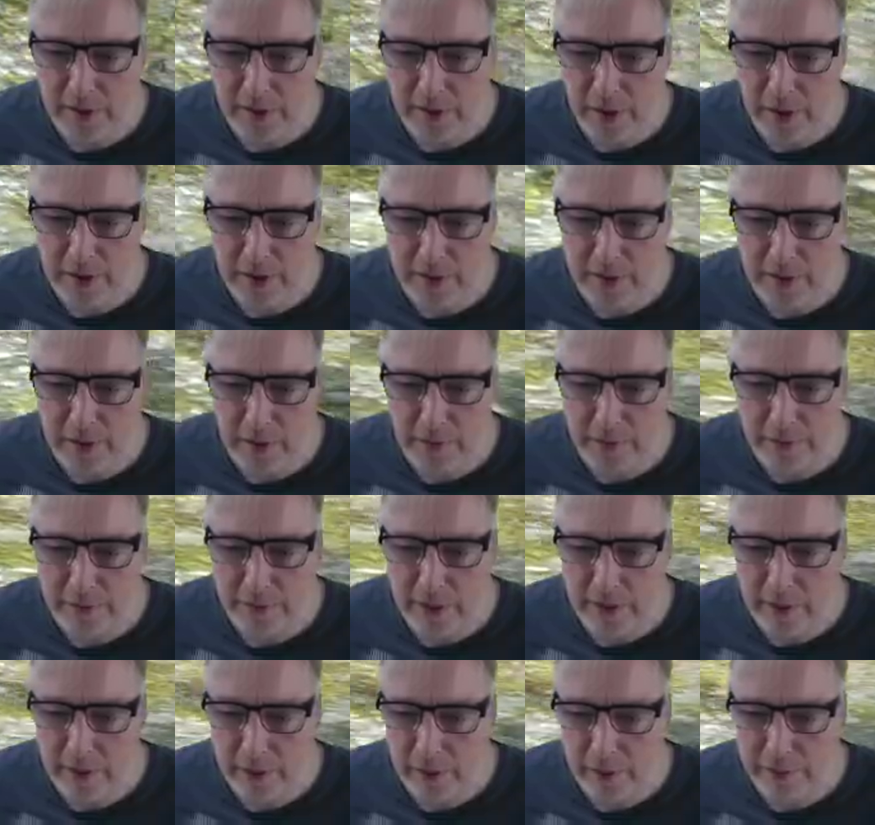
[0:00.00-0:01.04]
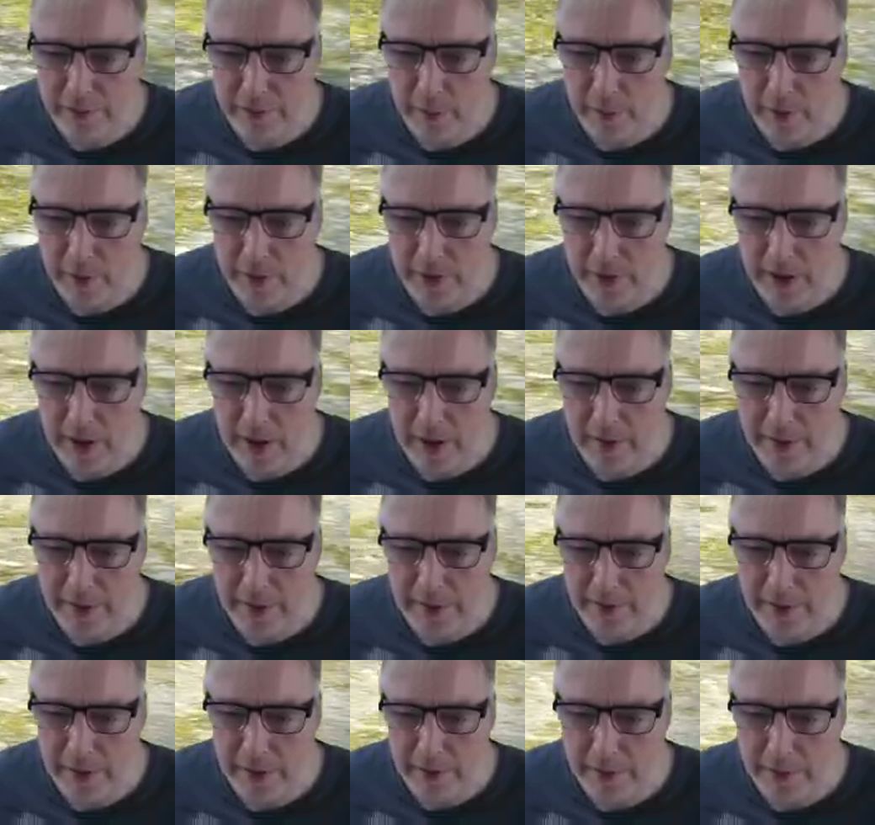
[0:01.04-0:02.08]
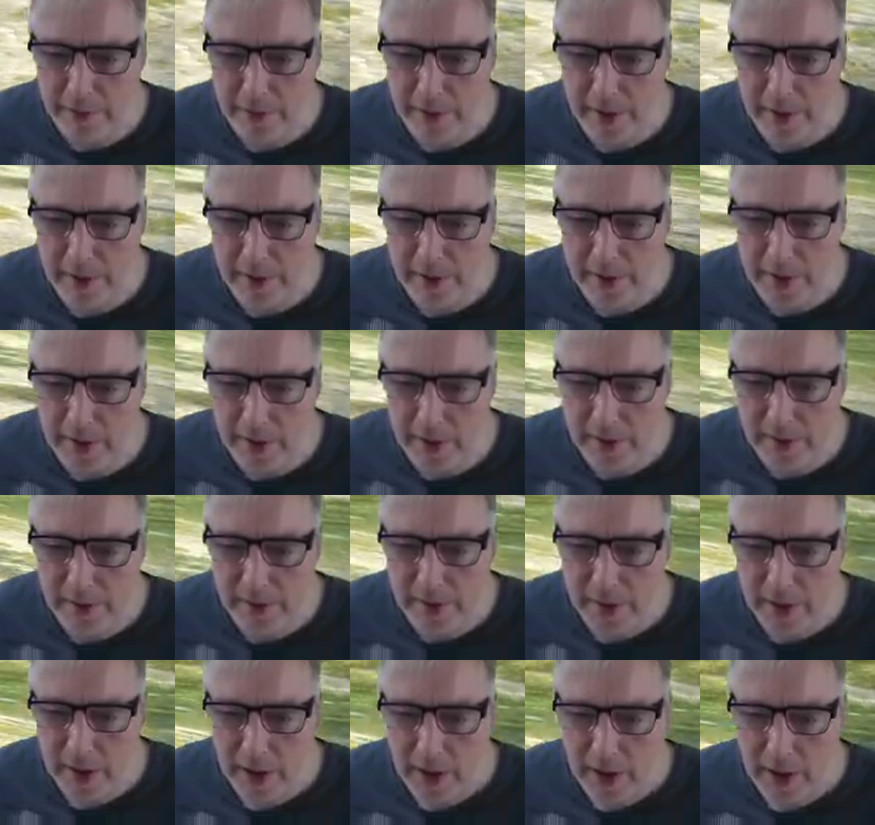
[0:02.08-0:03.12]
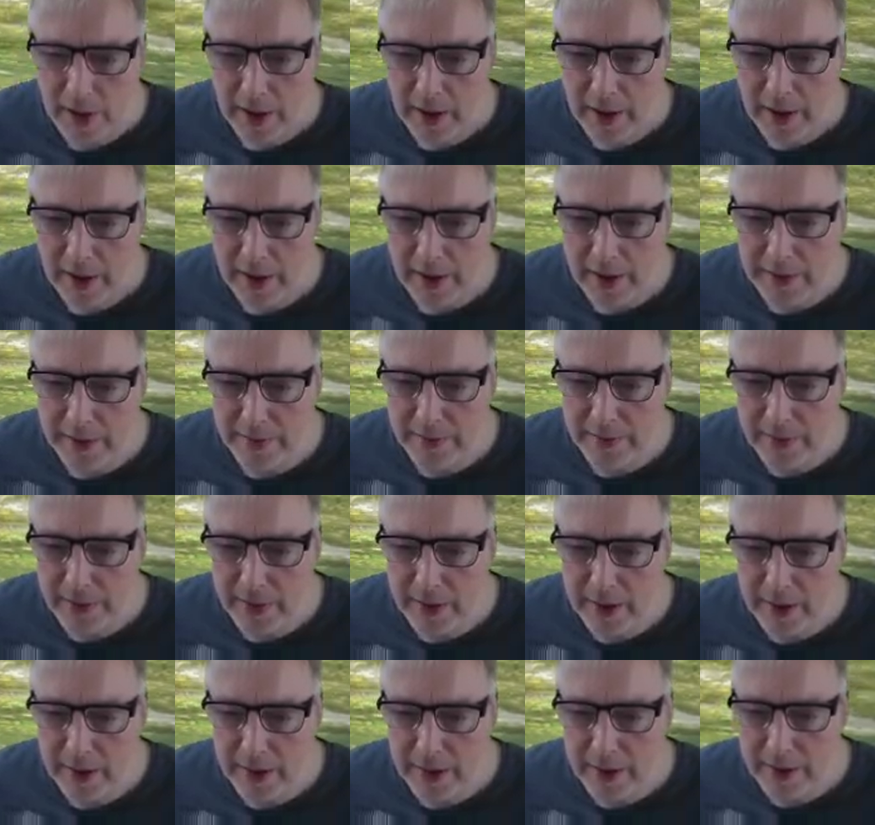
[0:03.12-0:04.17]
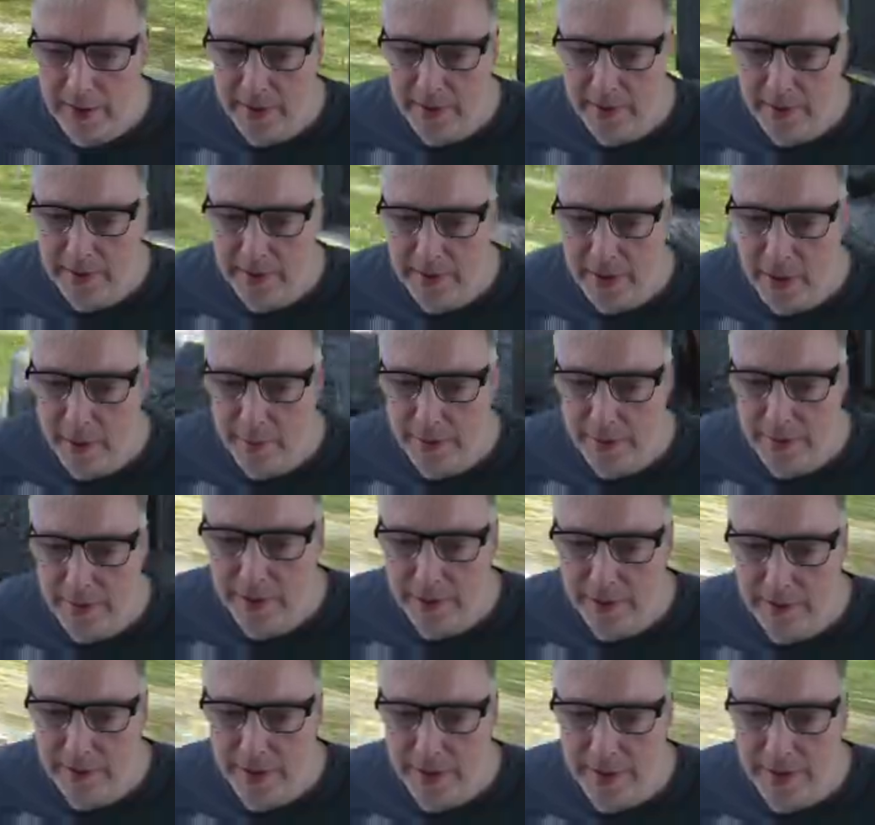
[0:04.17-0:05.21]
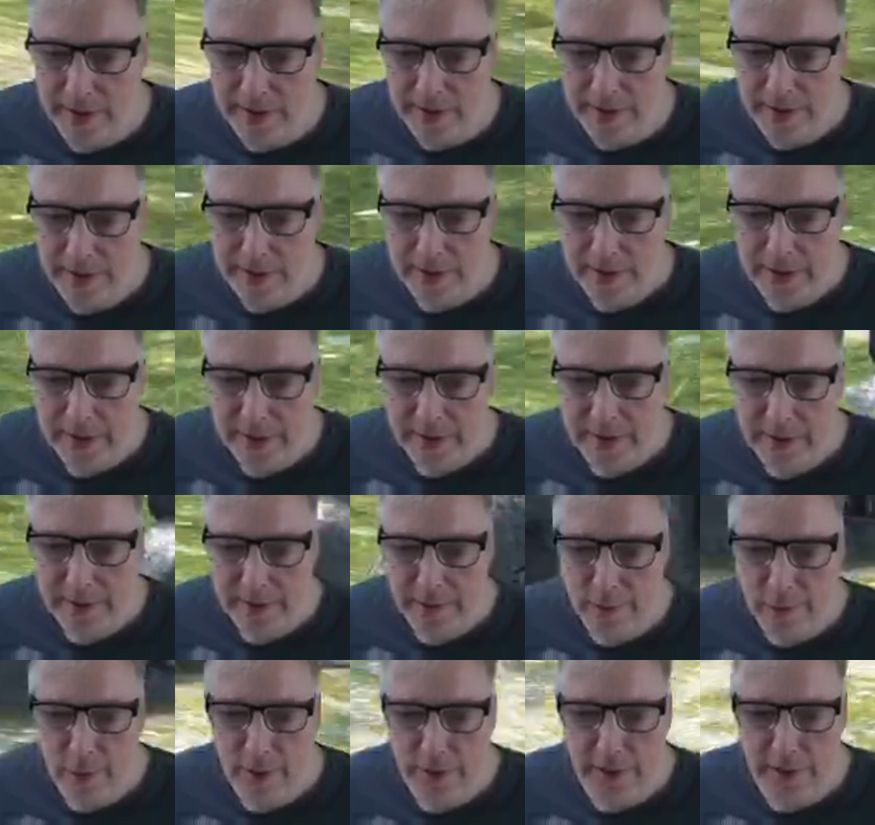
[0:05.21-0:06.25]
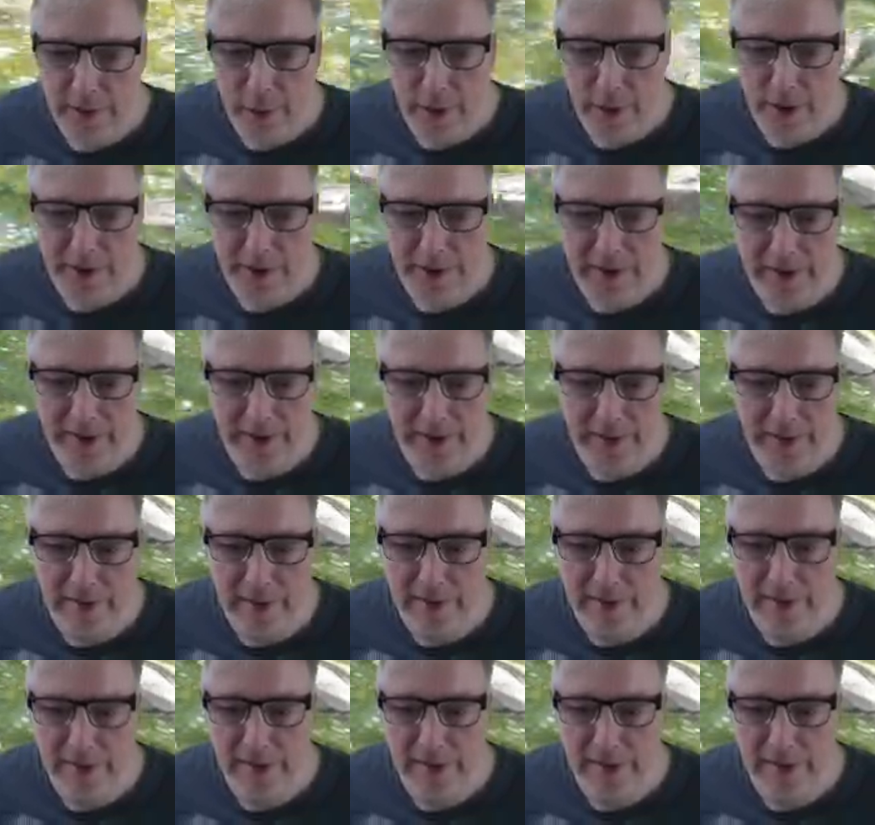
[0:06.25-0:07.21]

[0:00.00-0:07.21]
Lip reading: got a gun from one of the heavies, I think, from tier 6. And the armour's great. One of its worst things is its